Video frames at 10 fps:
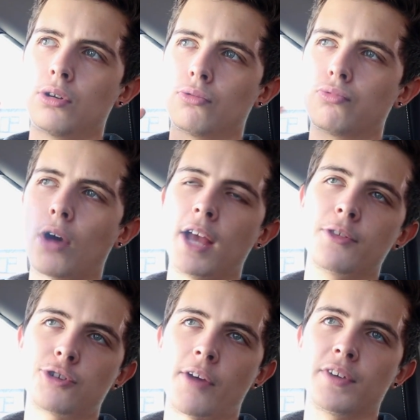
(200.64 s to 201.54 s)
right at
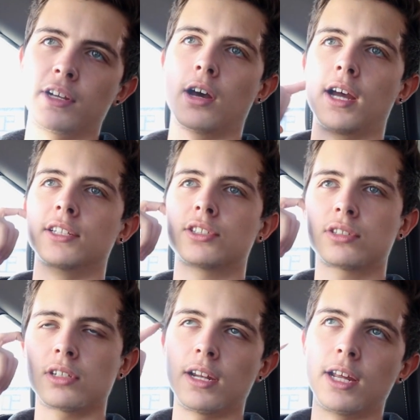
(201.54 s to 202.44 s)
the traffic
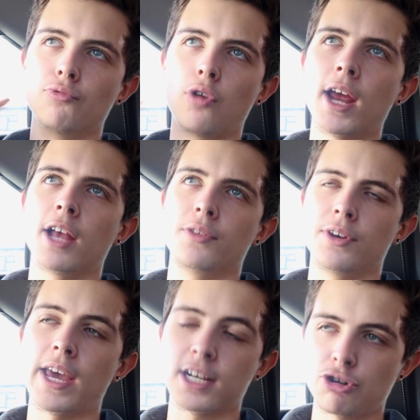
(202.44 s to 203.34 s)
lights, and then right at the
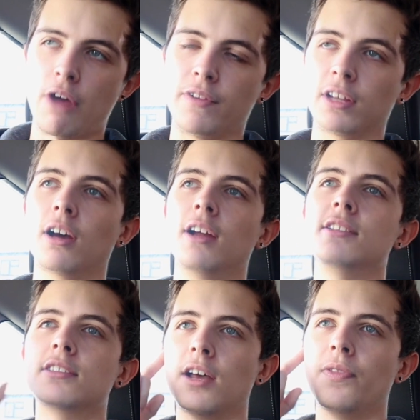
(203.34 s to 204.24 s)
next traffic
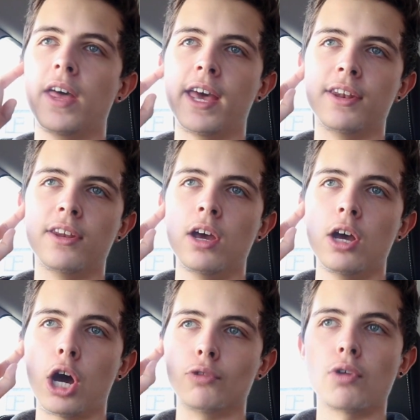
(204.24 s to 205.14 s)
lights, and then
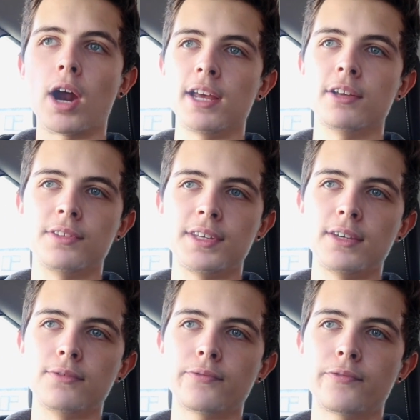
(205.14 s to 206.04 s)
a right at
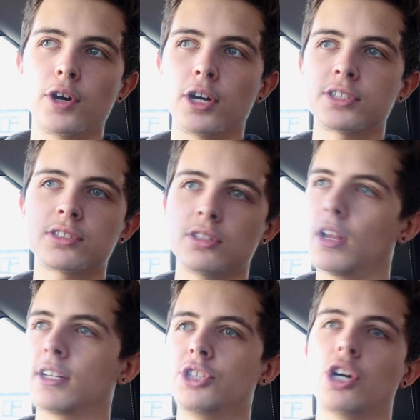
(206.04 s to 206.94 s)
the first
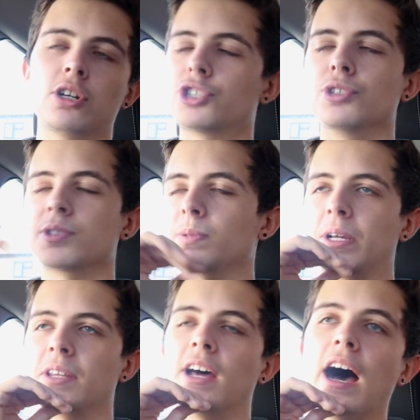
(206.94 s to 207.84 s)
like junction or something
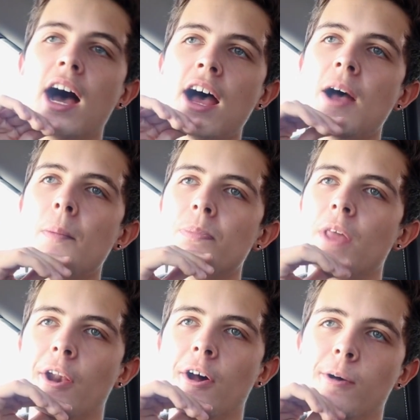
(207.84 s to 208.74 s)
like that.
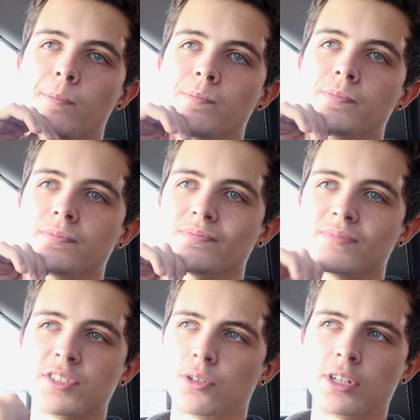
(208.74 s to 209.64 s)
And
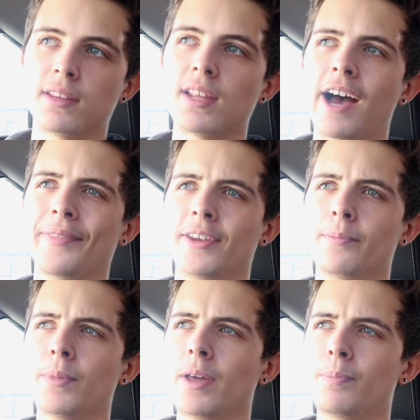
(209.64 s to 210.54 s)
so I've done that, and
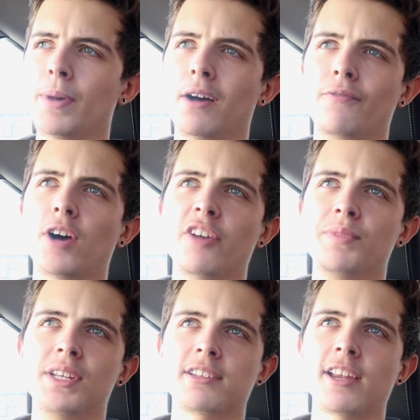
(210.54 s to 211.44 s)
then about 5
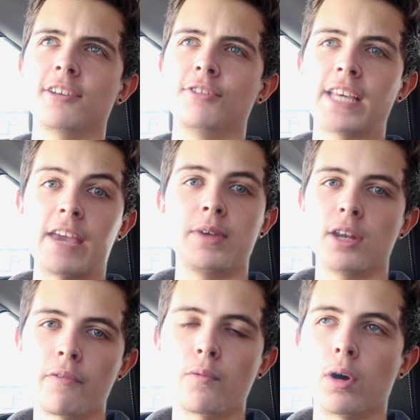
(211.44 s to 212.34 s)
minutes later he gave me
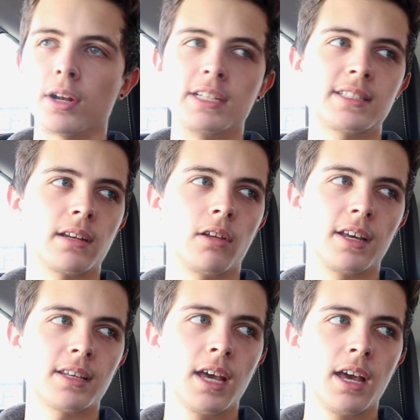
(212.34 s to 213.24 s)
another one, and he said
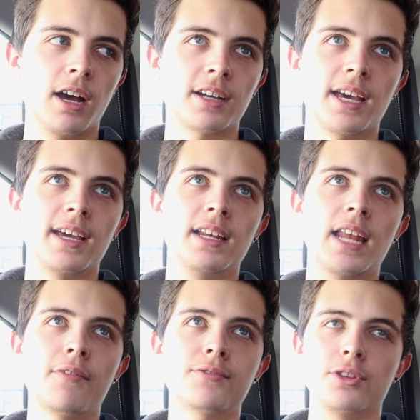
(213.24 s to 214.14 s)
like, okay,
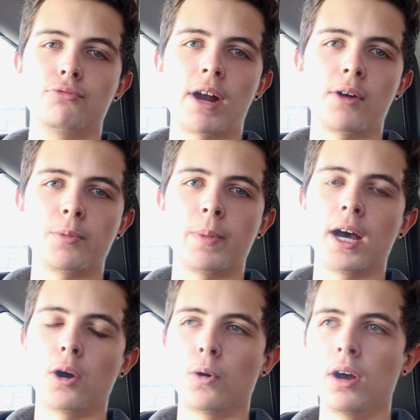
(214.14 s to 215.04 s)
left at the
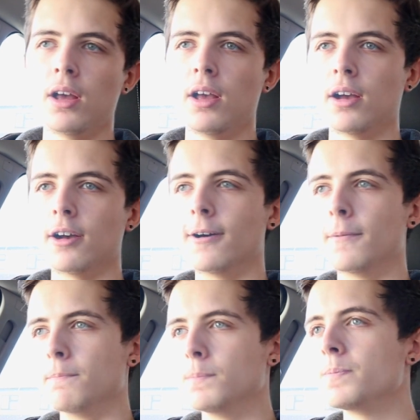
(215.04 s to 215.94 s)
roundabout,
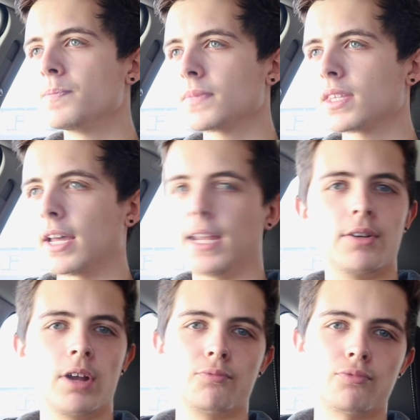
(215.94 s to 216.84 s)
and then
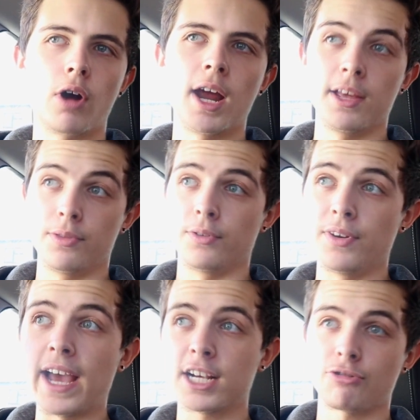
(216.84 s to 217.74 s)
like right at the
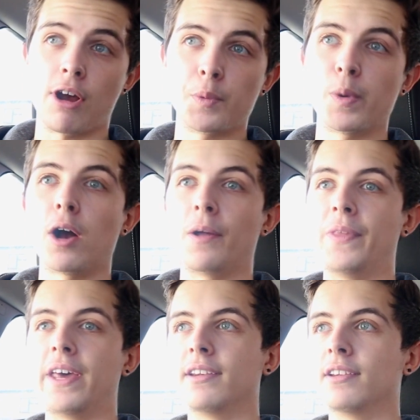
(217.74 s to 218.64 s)
next roundabout, and
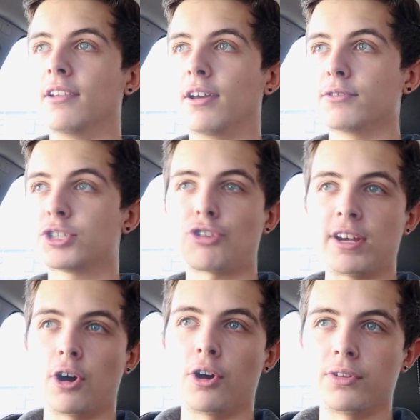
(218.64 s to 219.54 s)
then like
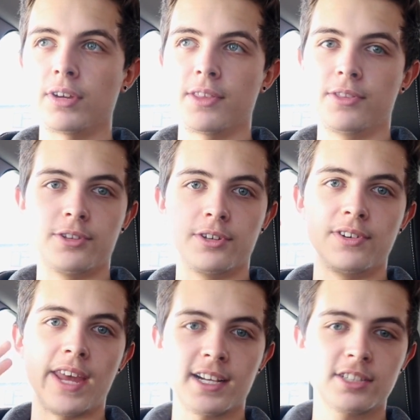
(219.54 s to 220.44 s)
straight on at the
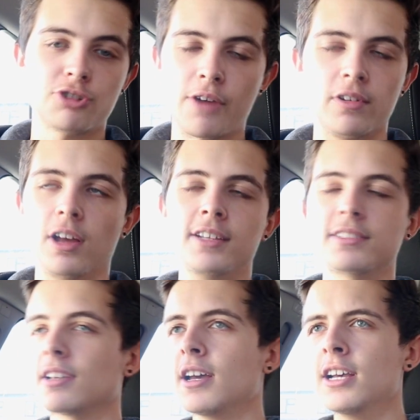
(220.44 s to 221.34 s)
next traffic lights.